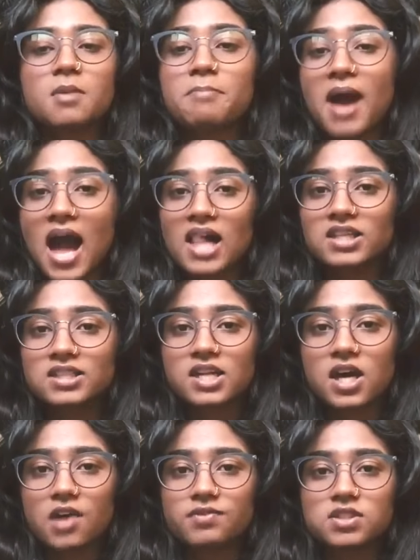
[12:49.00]
palette
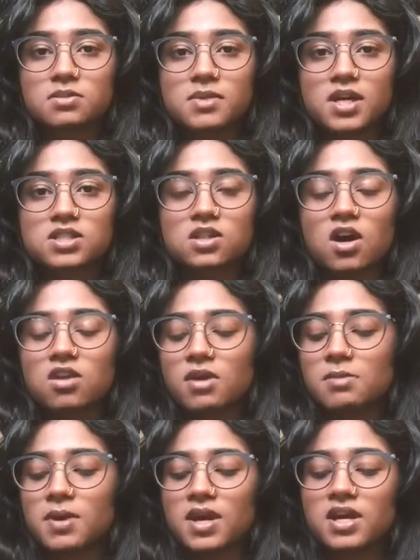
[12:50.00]
knives to mix a lot of
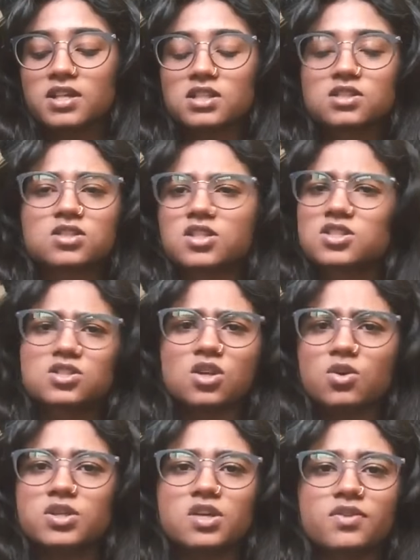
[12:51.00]
my paints. It's just
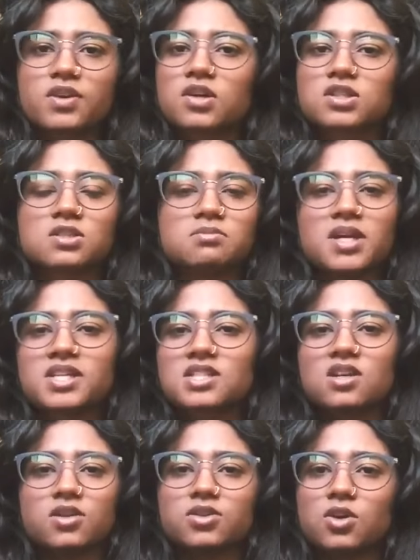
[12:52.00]
so difficult to mix
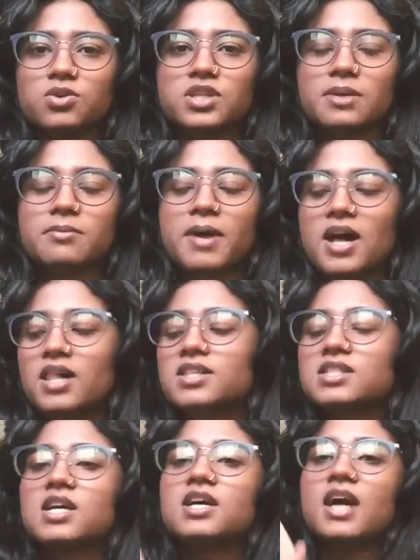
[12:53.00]
it on those type of
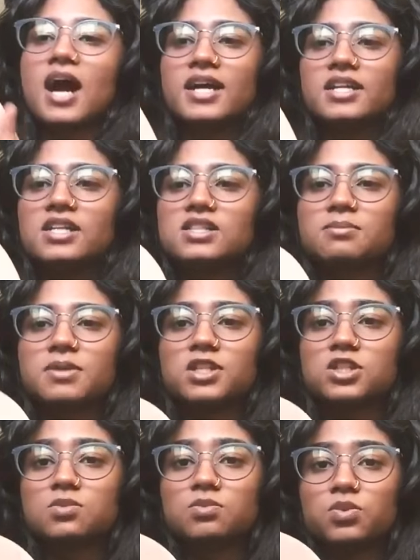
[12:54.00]
palettes. I need something
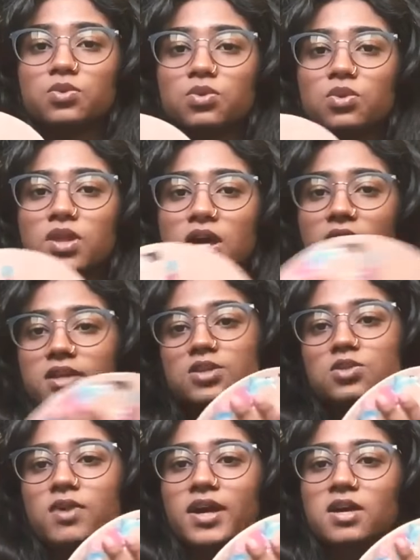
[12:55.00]
smooth, and I
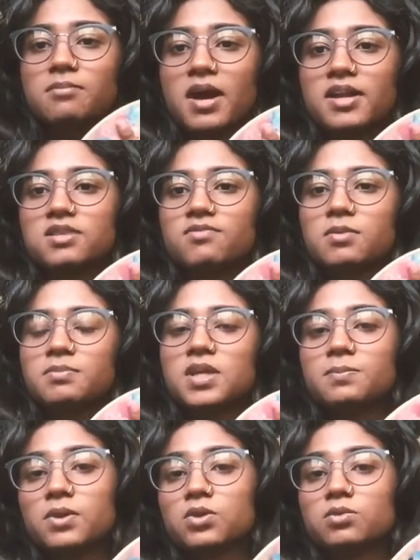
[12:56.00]
do recommend for
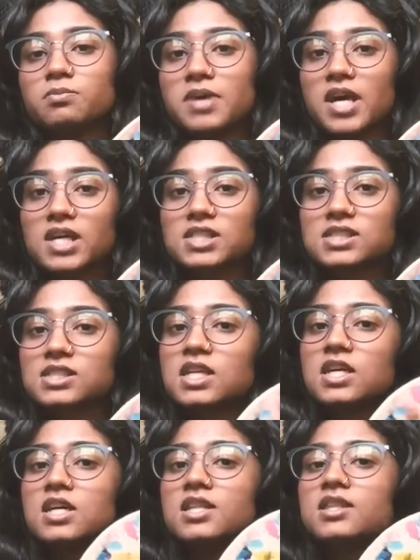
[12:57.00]
people who mix
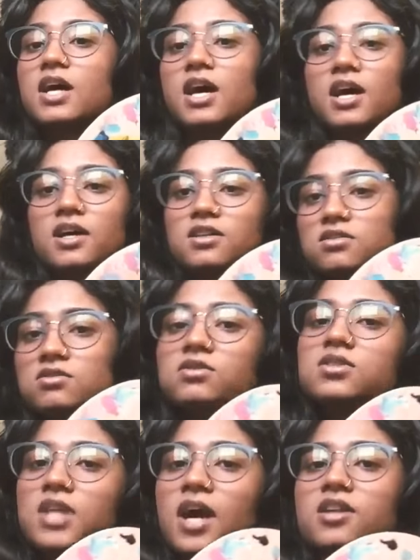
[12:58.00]
that
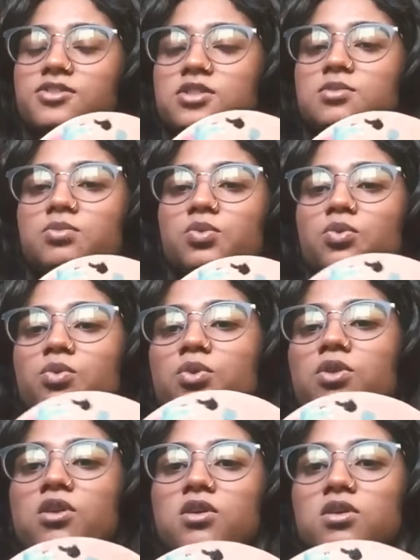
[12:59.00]
get a
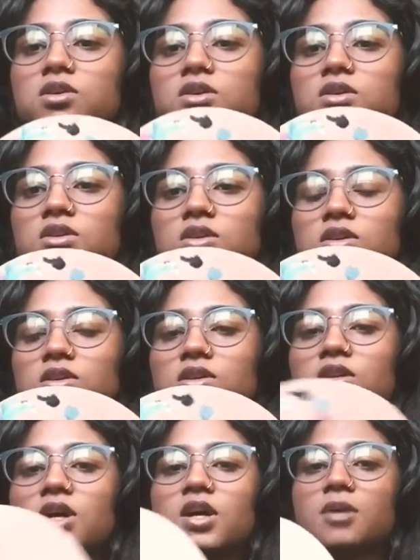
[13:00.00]
smooth
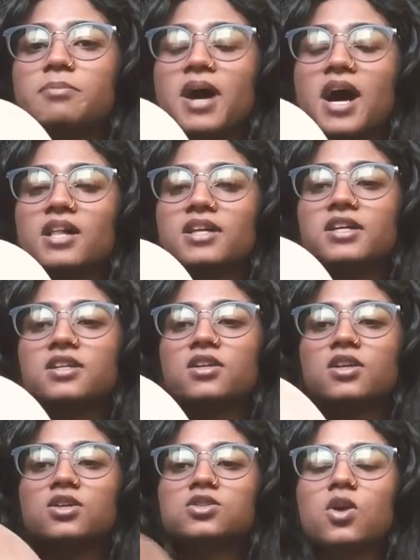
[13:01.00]
palette.
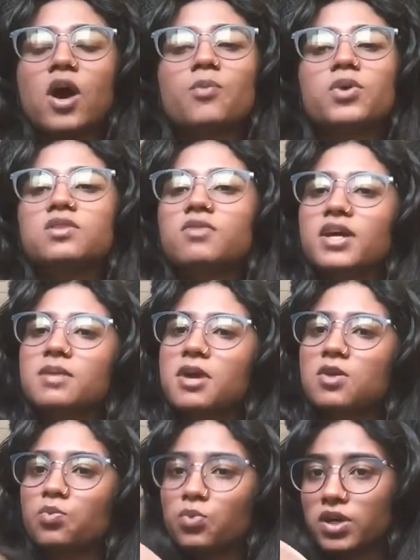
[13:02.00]
So I wouldn't
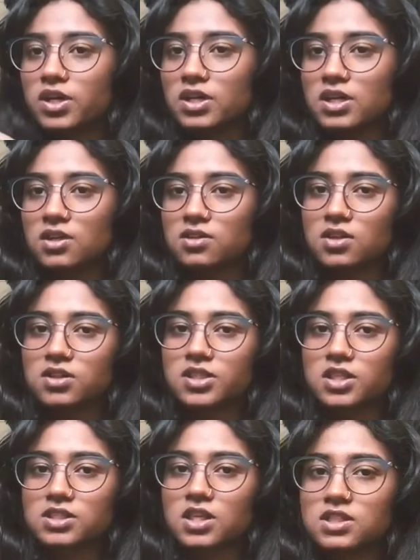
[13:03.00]
recommend wooden either,
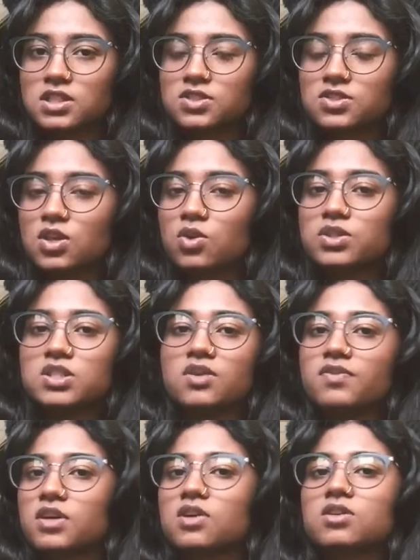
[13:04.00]
just it's so
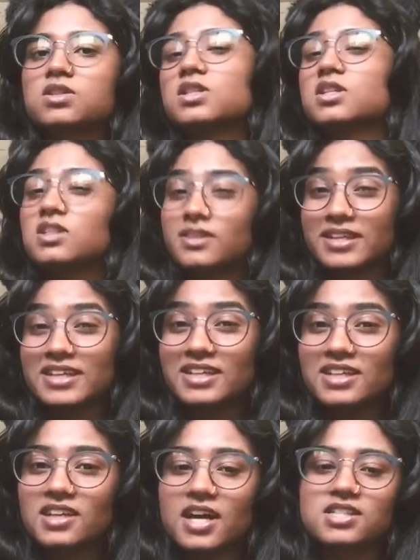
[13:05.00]
difficult to
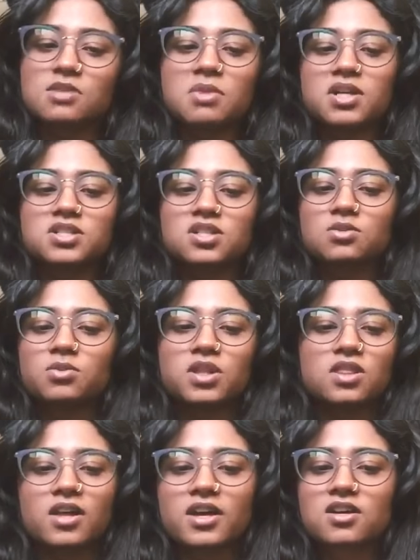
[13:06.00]
clean, as I mentioned
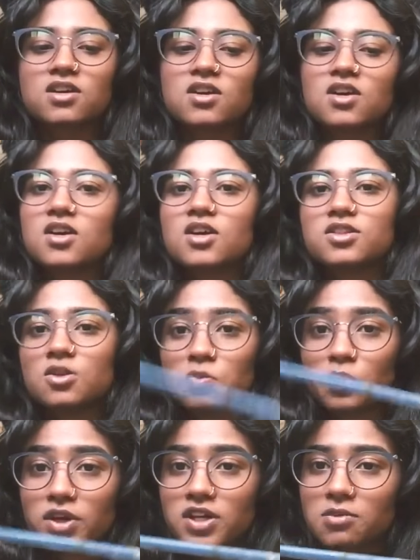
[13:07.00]
with like the
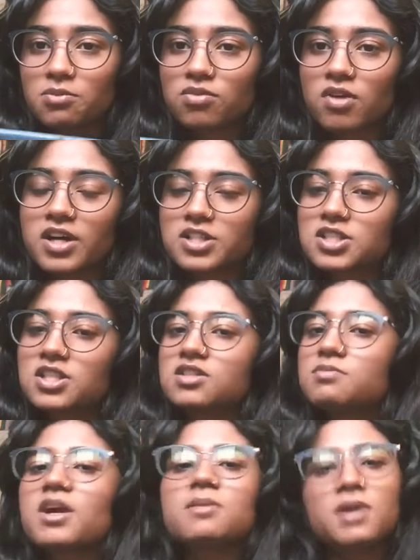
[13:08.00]
wooden brushes.
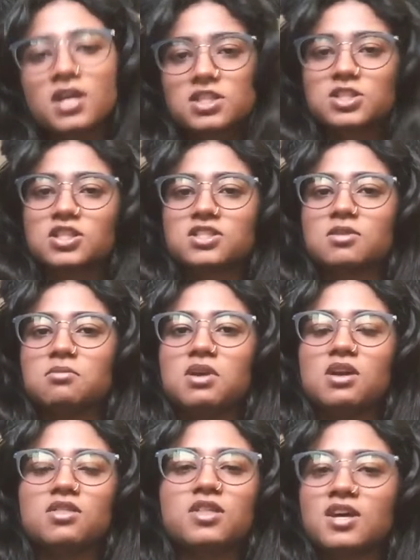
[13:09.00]
Maybe it's just a
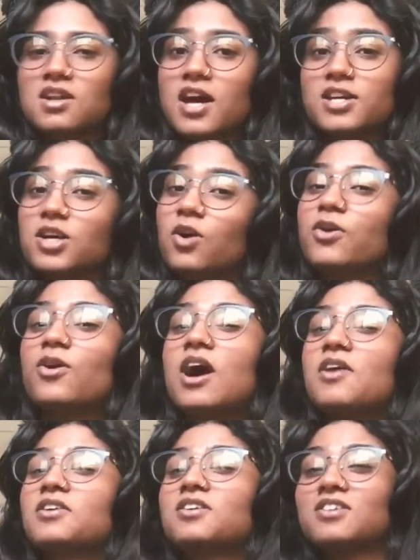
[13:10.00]
me thing and I don't know
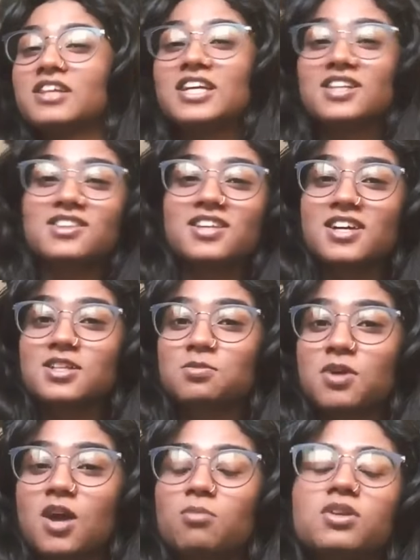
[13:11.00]
how to clean things
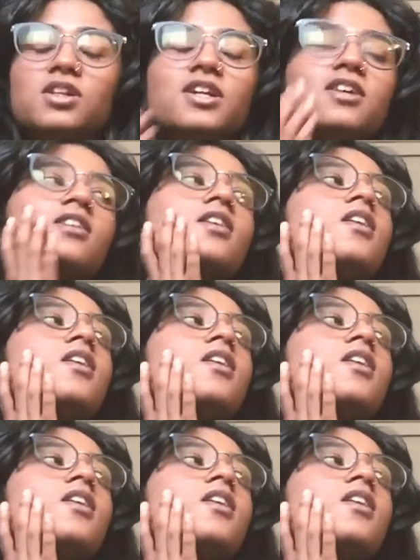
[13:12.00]
properly,